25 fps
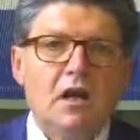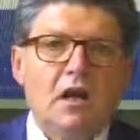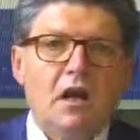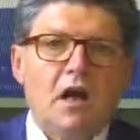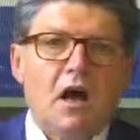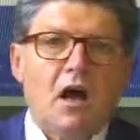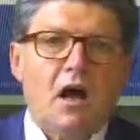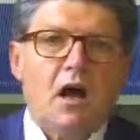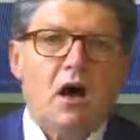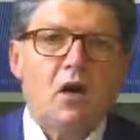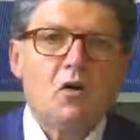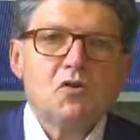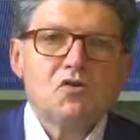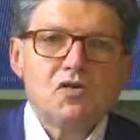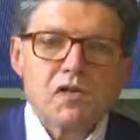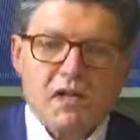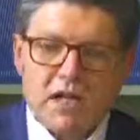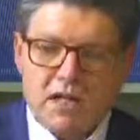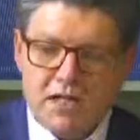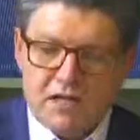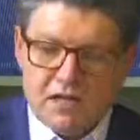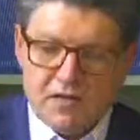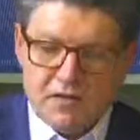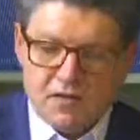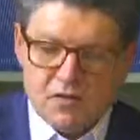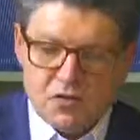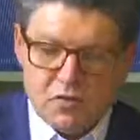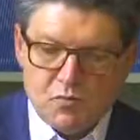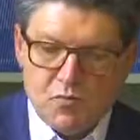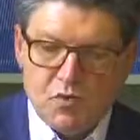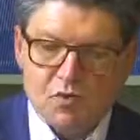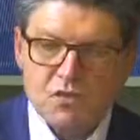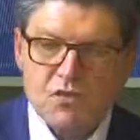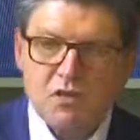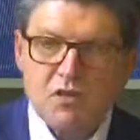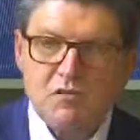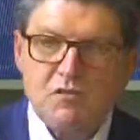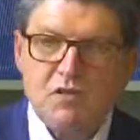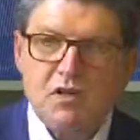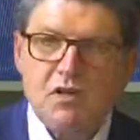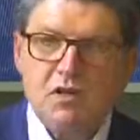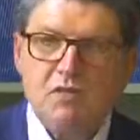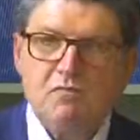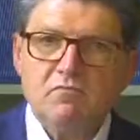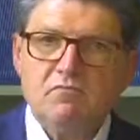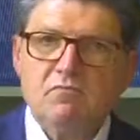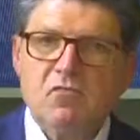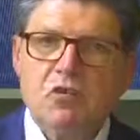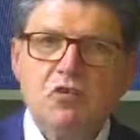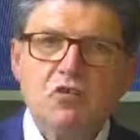to look at those
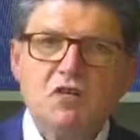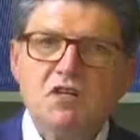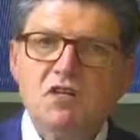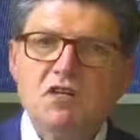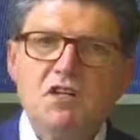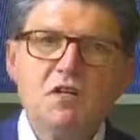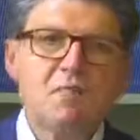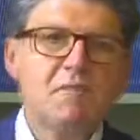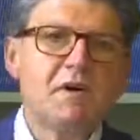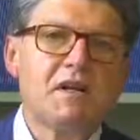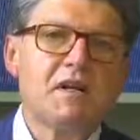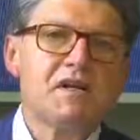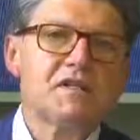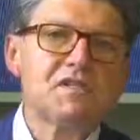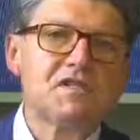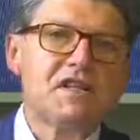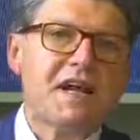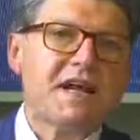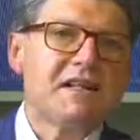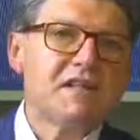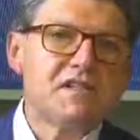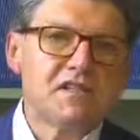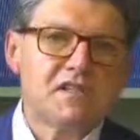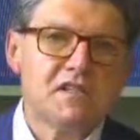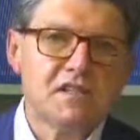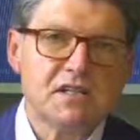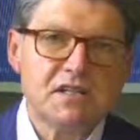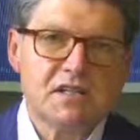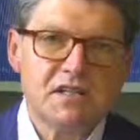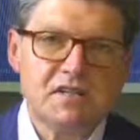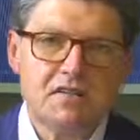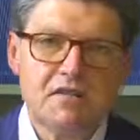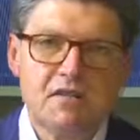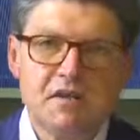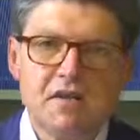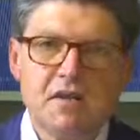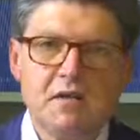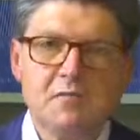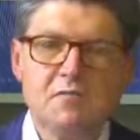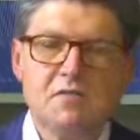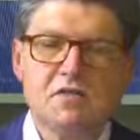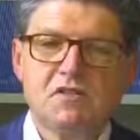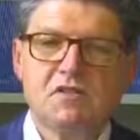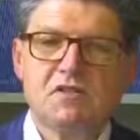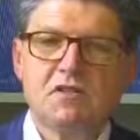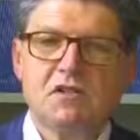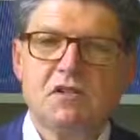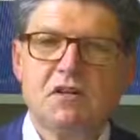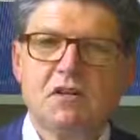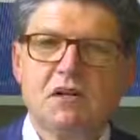antagonisms or oppositions that
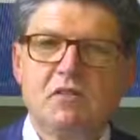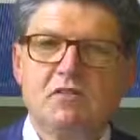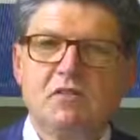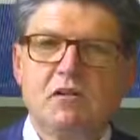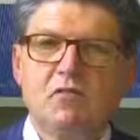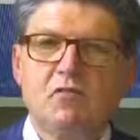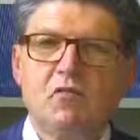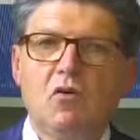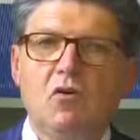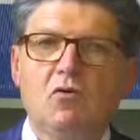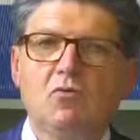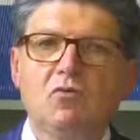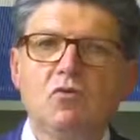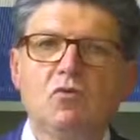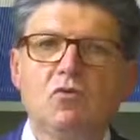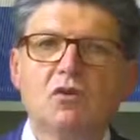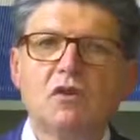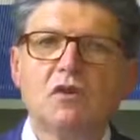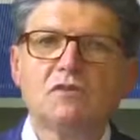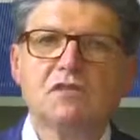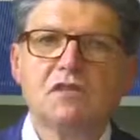Adorno and Rilke talked